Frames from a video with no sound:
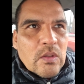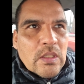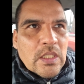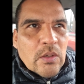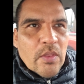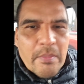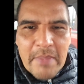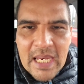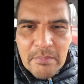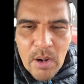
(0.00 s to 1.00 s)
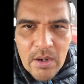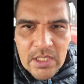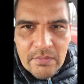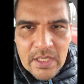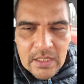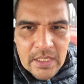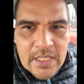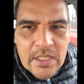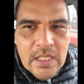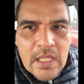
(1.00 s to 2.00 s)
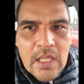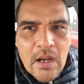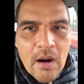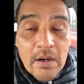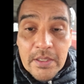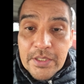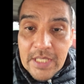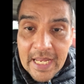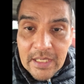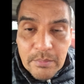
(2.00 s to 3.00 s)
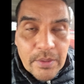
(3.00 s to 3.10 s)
the main parts of it at least, are understandable.